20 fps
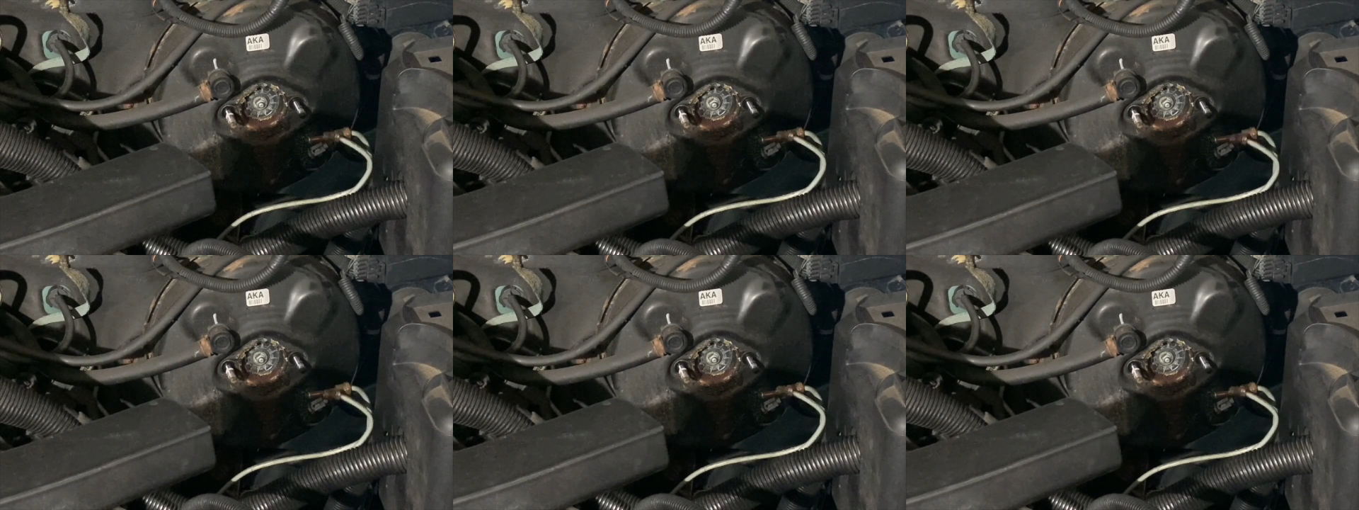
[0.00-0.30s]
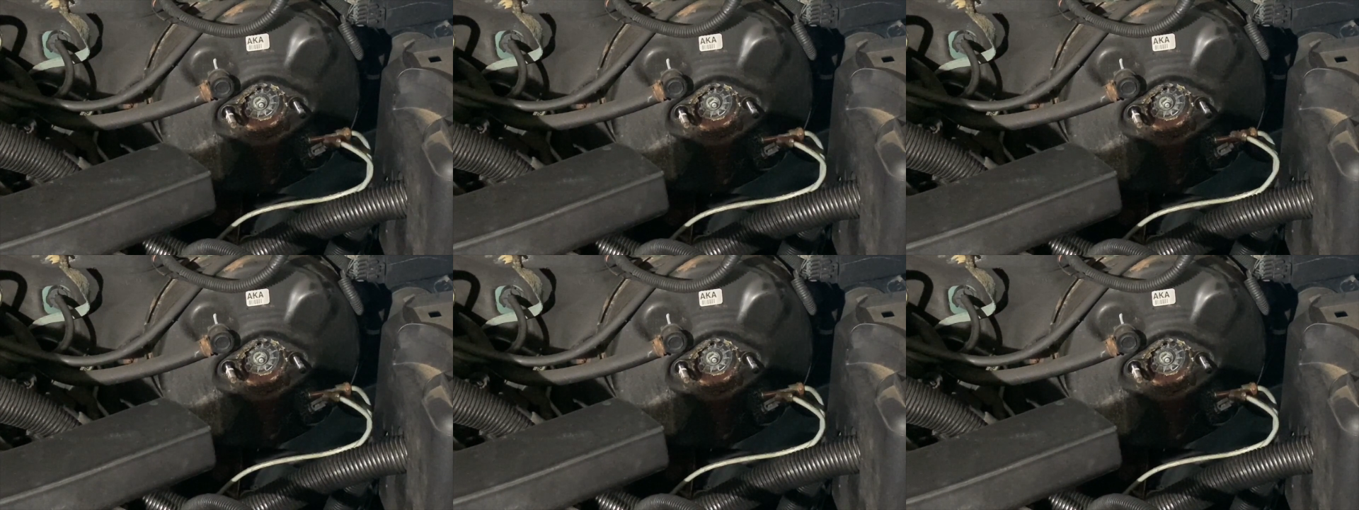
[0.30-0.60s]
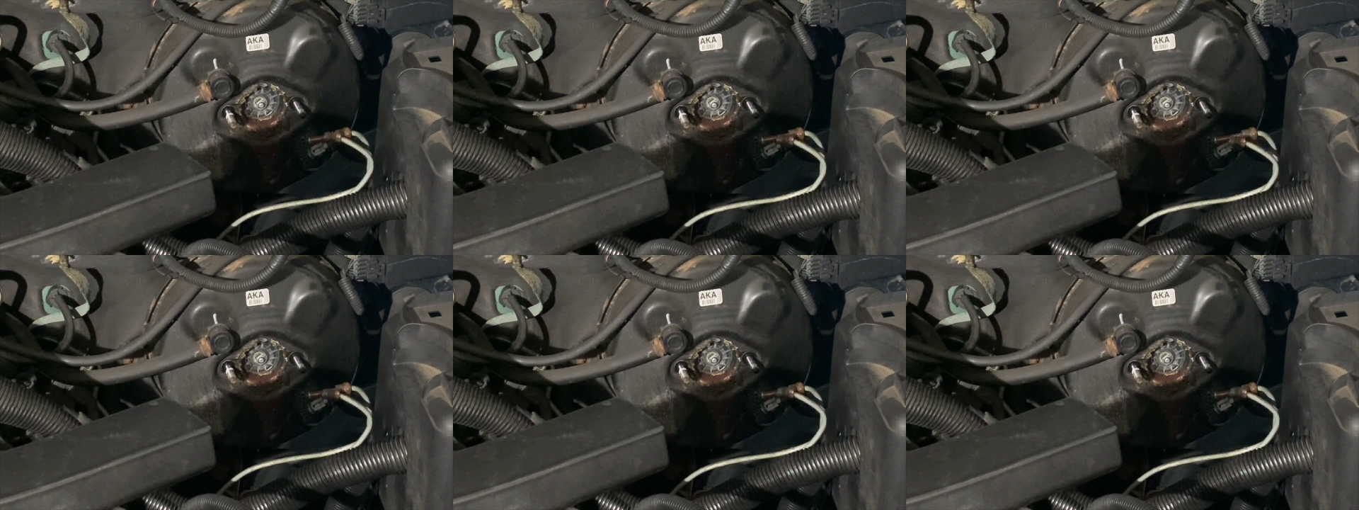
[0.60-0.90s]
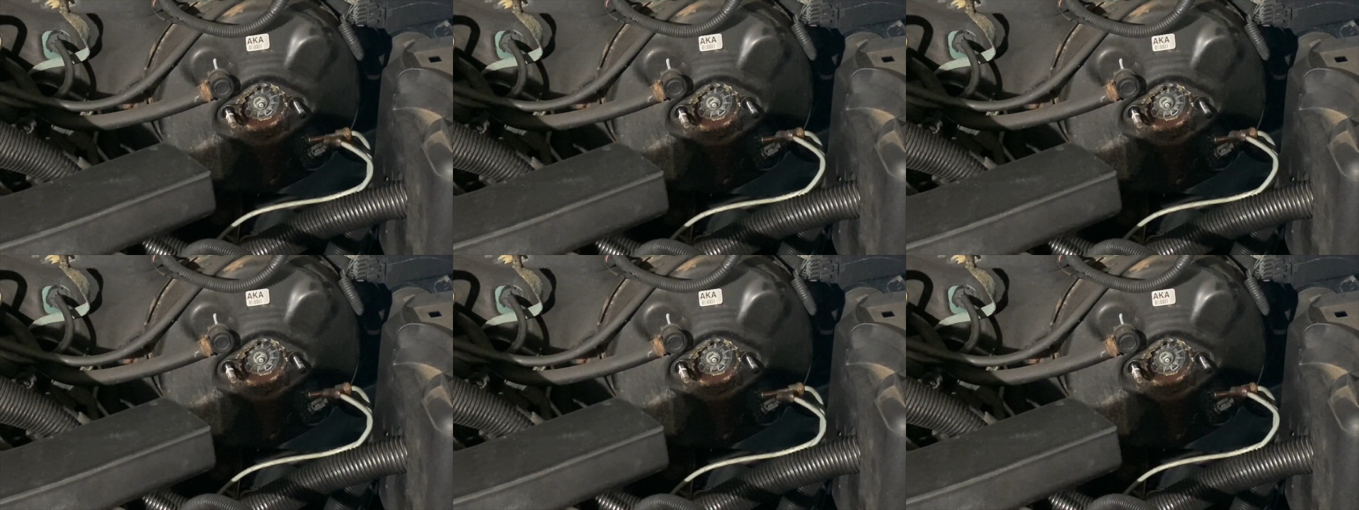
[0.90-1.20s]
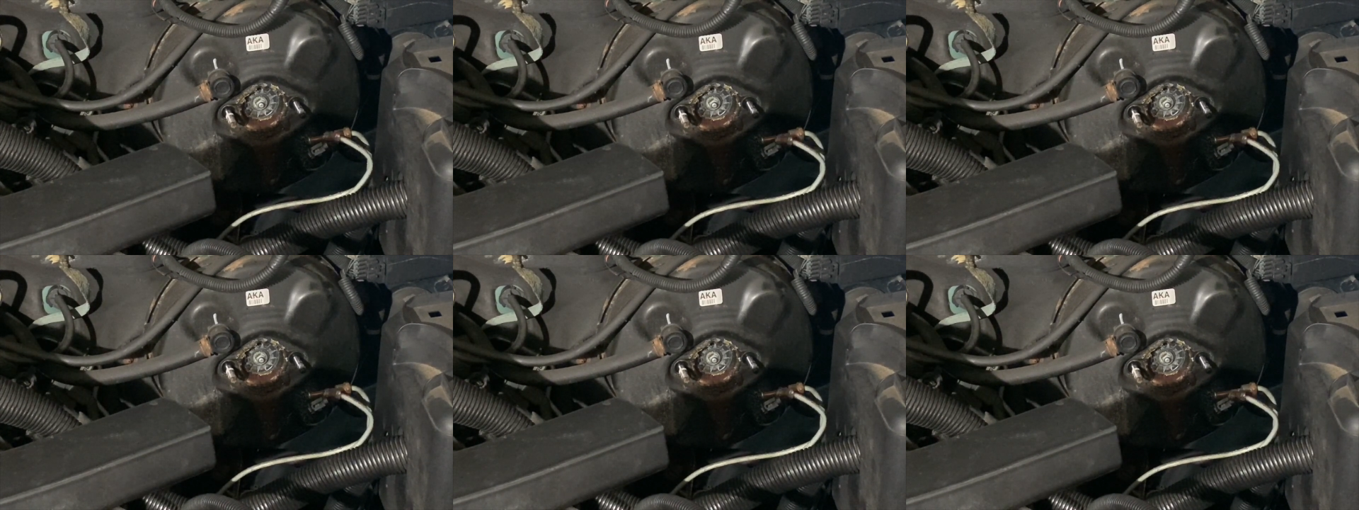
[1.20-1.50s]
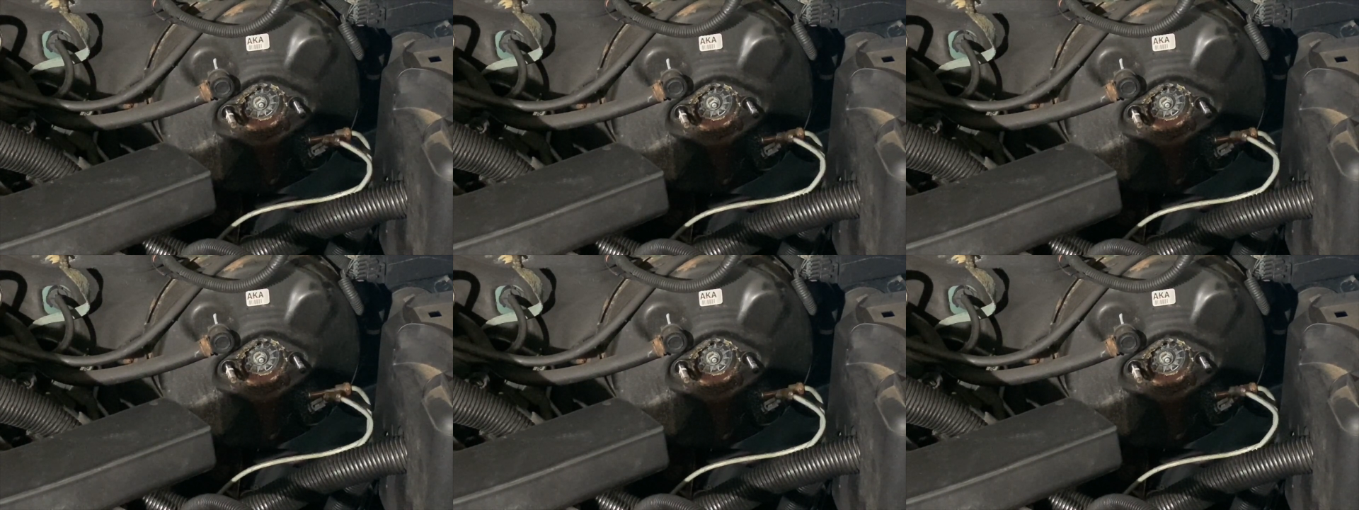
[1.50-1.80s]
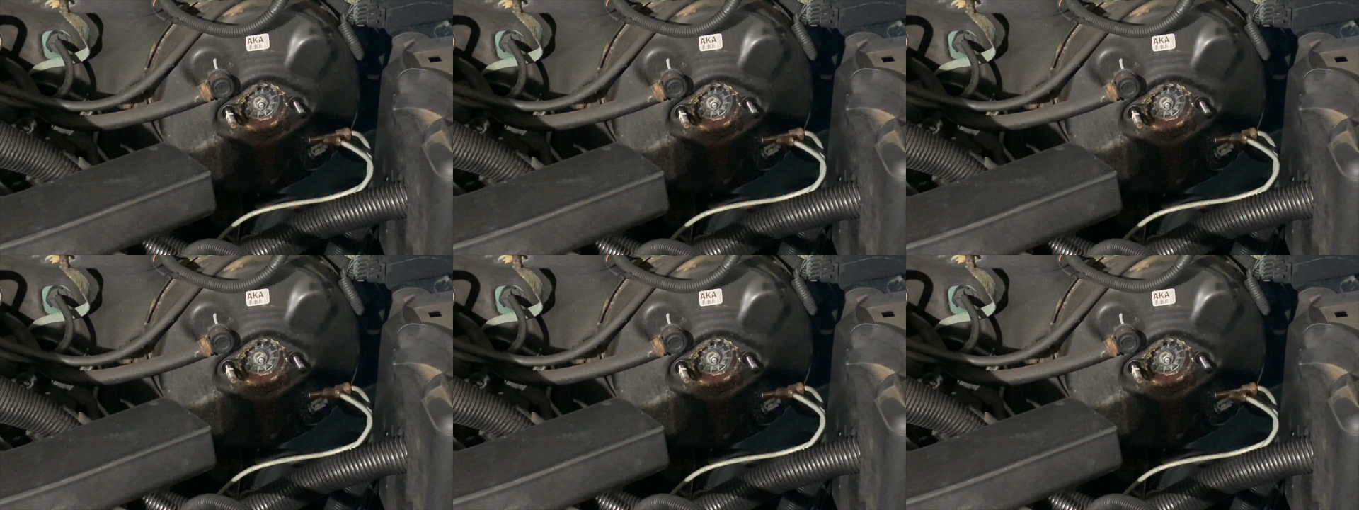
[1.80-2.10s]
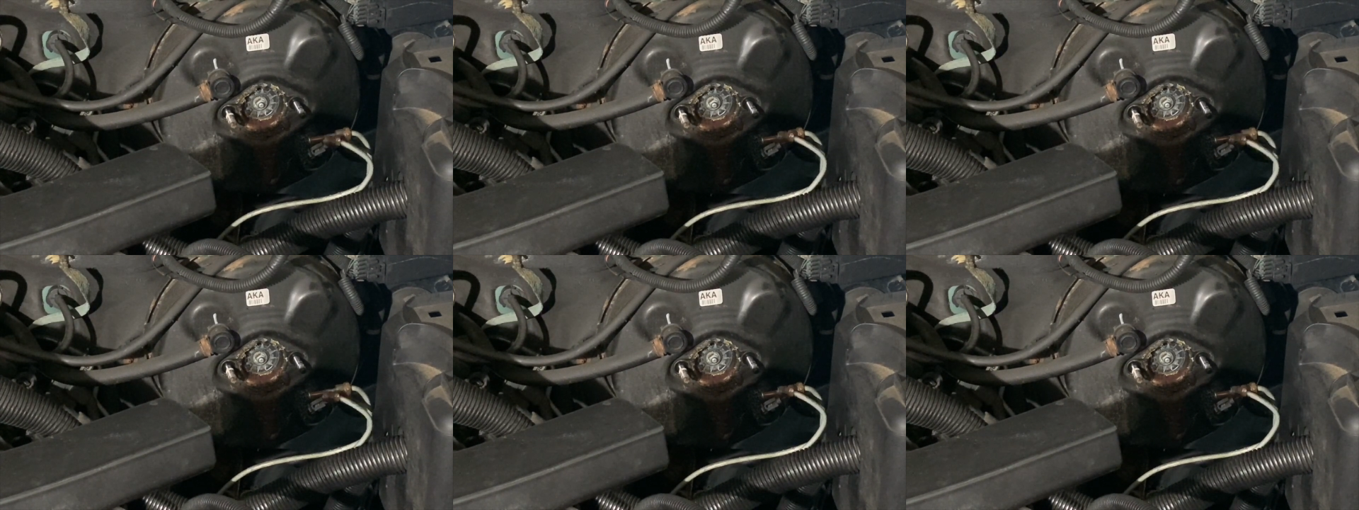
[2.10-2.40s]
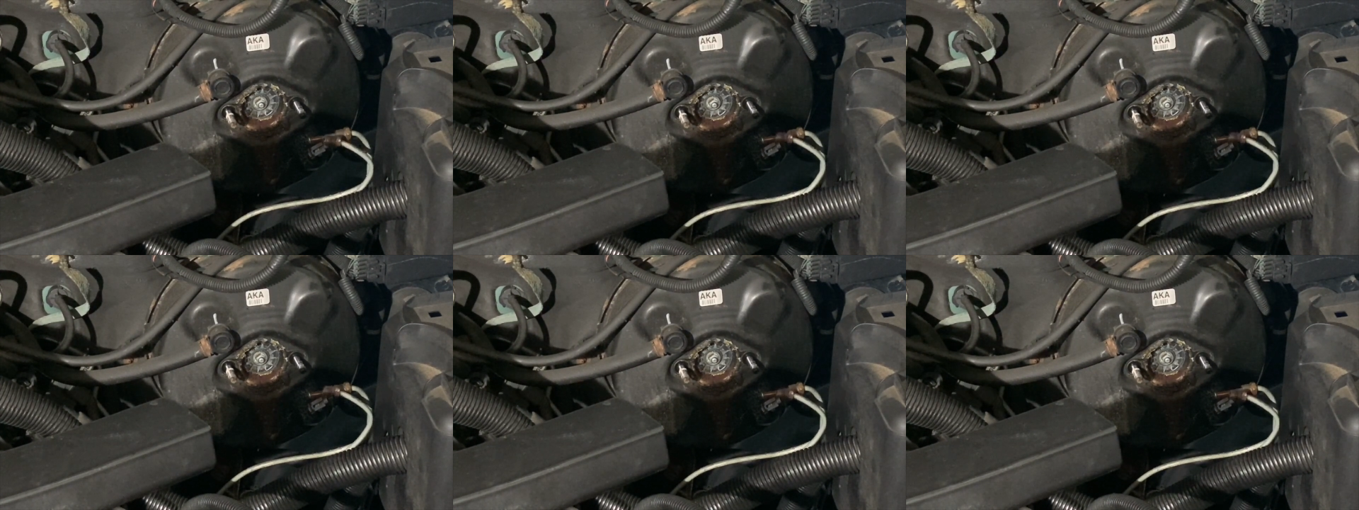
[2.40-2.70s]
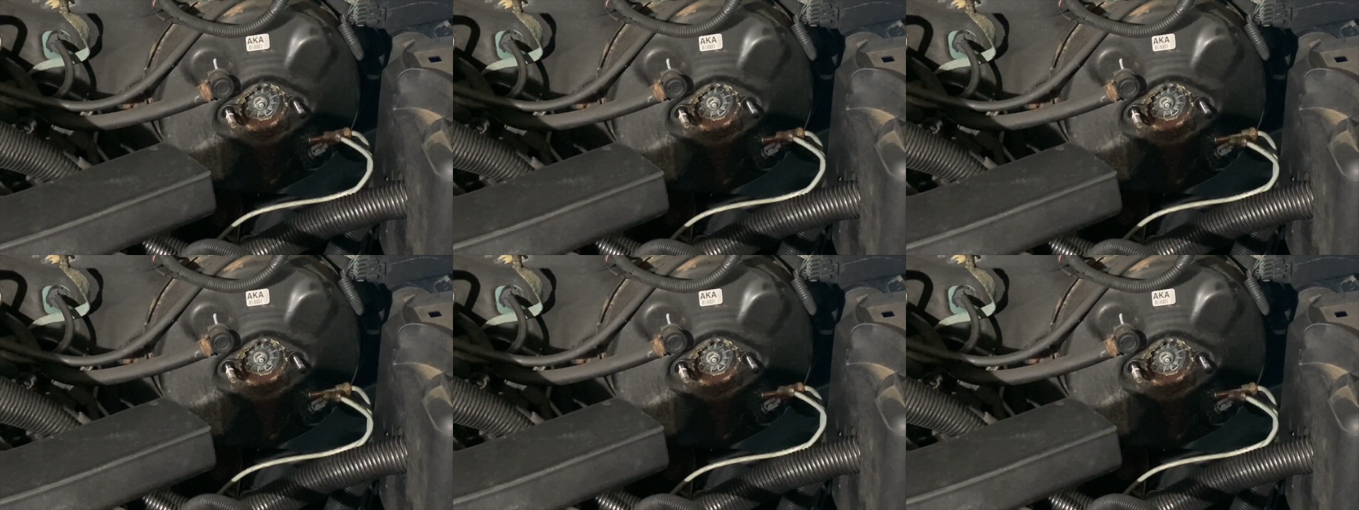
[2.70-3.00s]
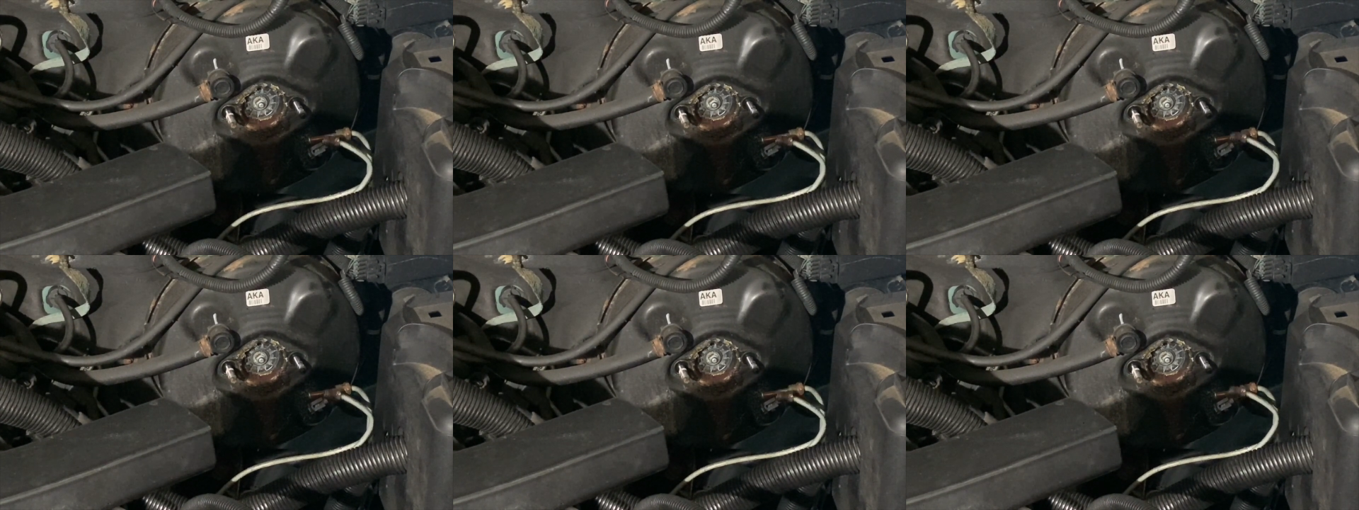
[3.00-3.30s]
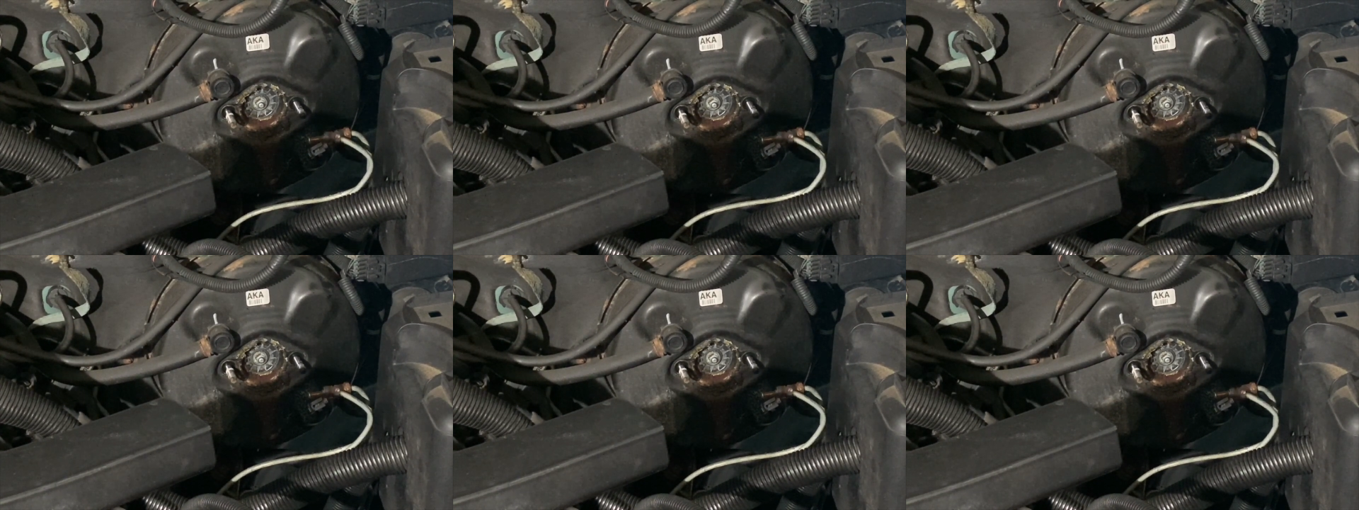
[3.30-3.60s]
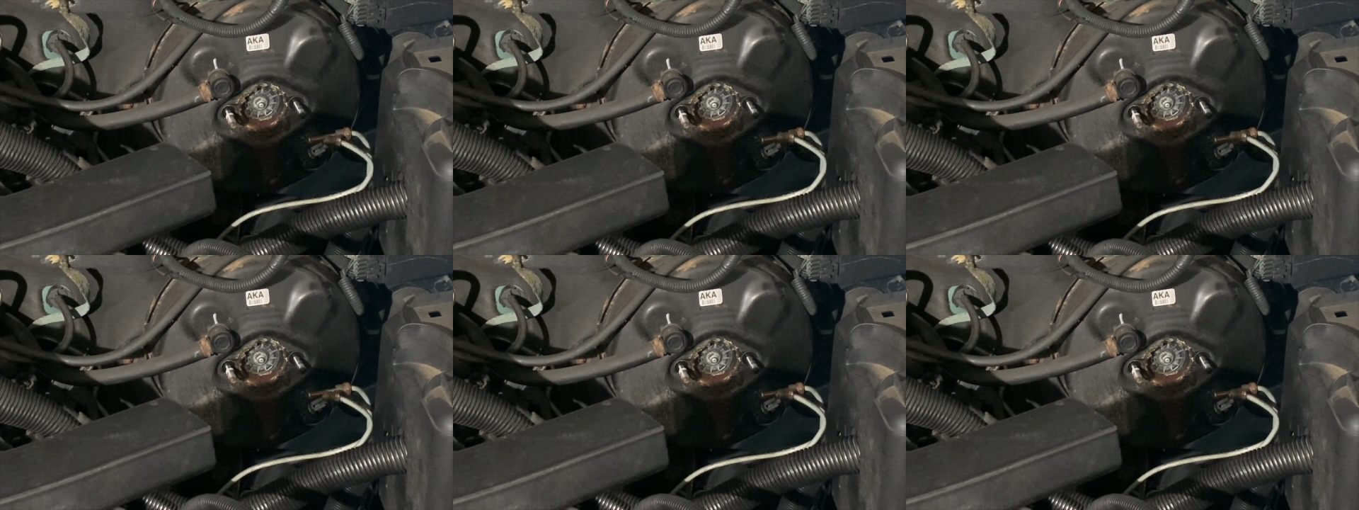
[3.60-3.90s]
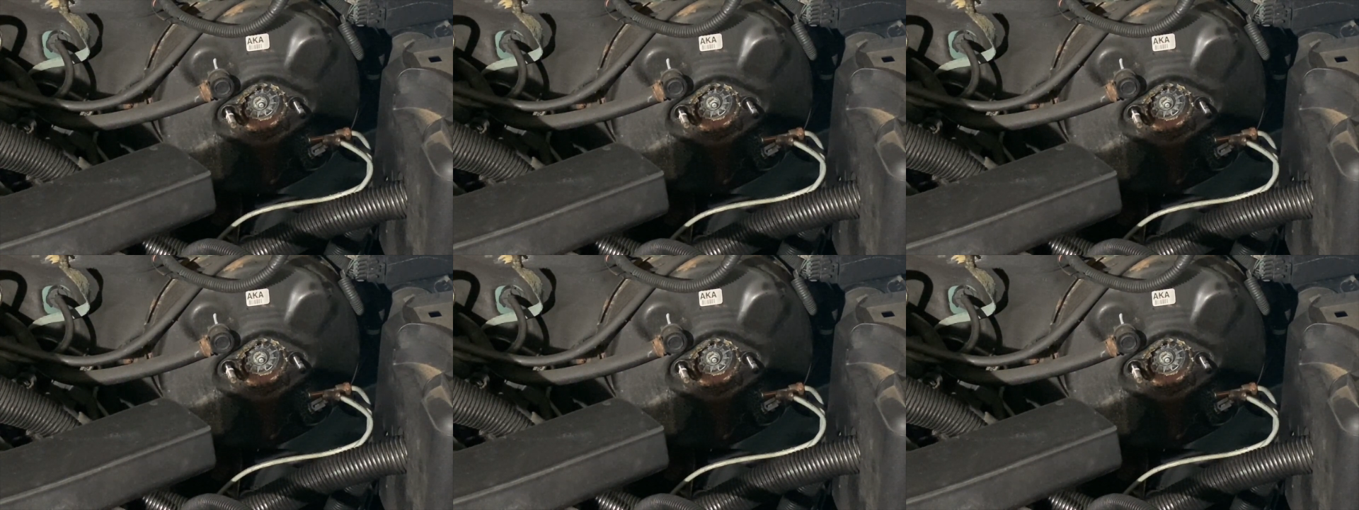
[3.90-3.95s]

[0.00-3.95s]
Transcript: [unreadable: no face in view]